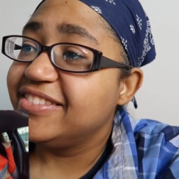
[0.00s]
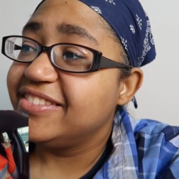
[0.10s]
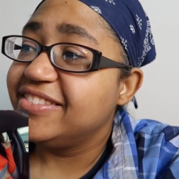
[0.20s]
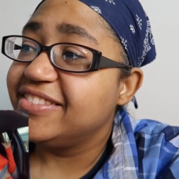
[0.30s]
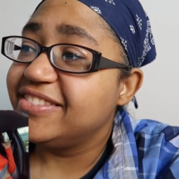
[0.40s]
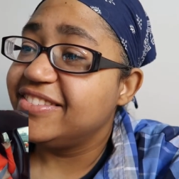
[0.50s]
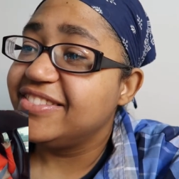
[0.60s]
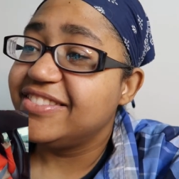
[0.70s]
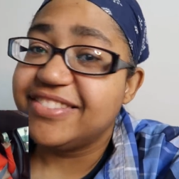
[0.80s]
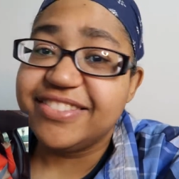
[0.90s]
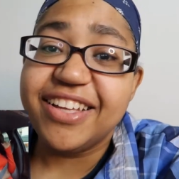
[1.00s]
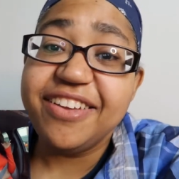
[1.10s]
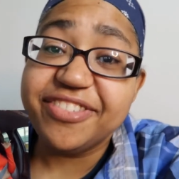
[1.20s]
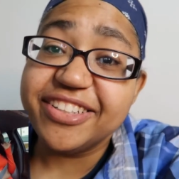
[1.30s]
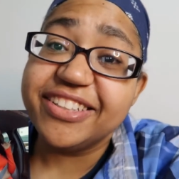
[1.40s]
No, hold on. my food.
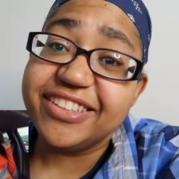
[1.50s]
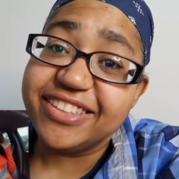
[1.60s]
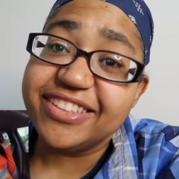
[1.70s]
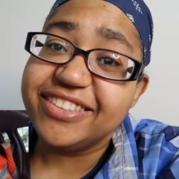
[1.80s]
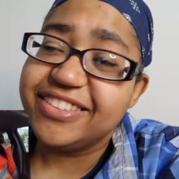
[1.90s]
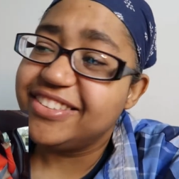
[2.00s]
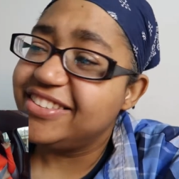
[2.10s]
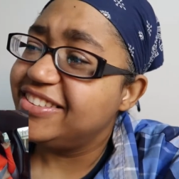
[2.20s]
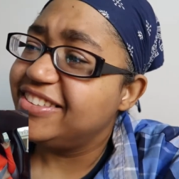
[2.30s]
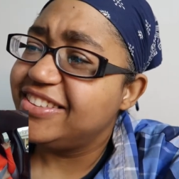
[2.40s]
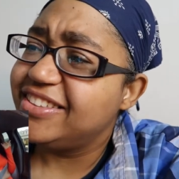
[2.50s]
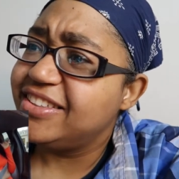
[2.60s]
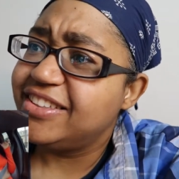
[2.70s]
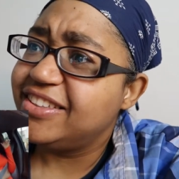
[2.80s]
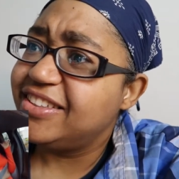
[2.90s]
Definitely. Look, let's go get this frozen
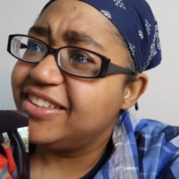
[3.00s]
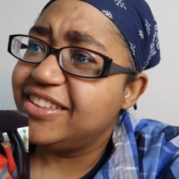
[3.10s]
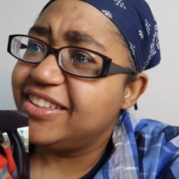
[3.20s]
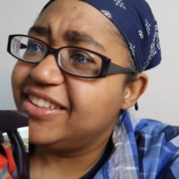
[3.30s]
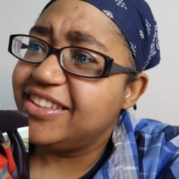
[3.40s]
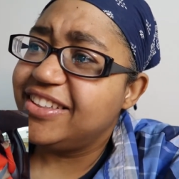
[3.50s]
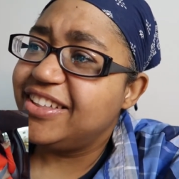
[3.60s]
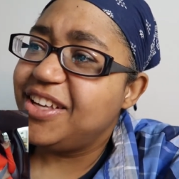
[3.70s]
yogurt because um,